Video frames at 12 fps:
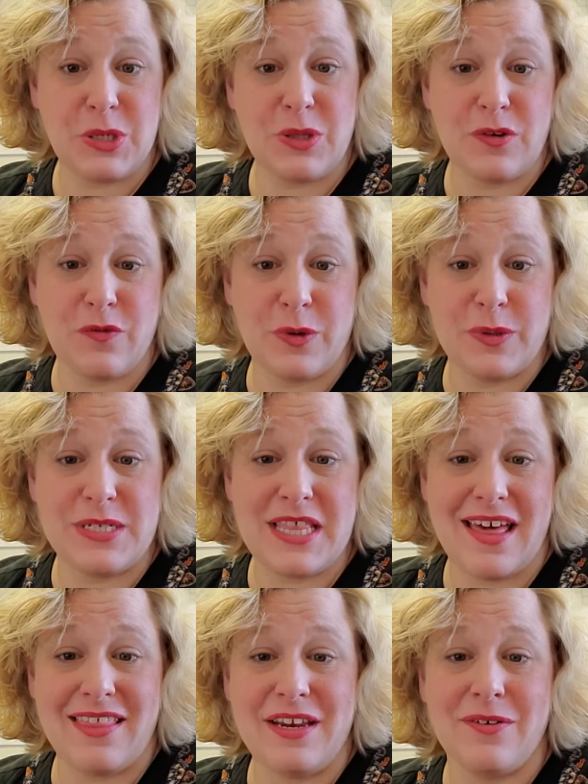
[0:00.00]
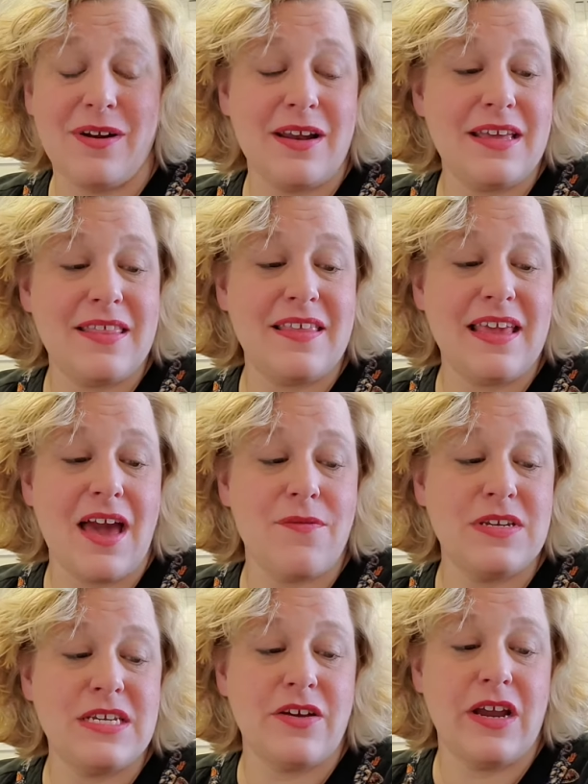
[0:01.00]
You can look forward to that later on in the
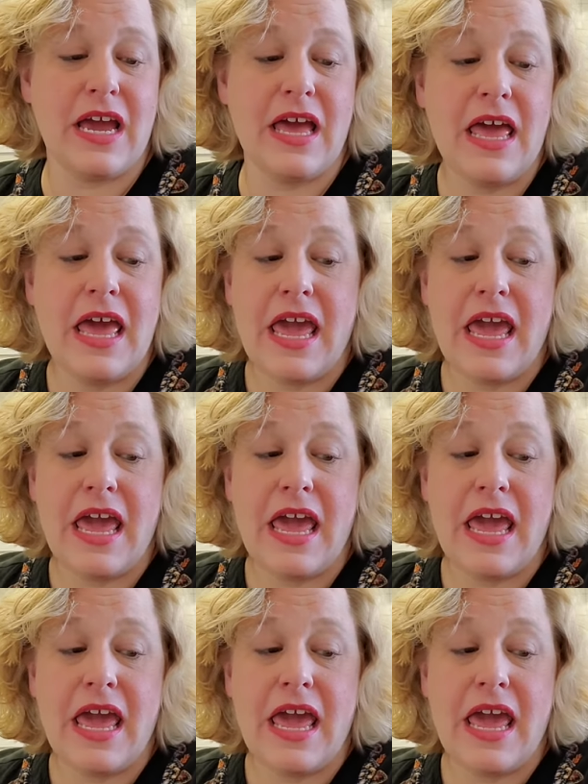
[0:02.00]
cafeteria.